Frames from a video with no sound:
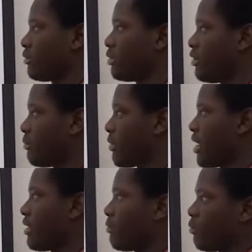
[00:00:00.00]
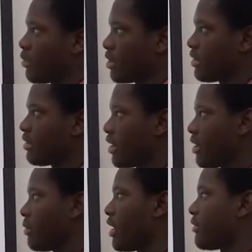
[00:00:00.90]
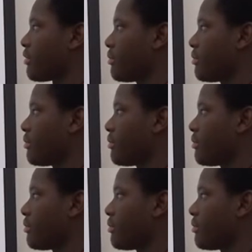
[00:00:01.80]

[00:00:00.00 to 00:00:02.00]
You might want to stay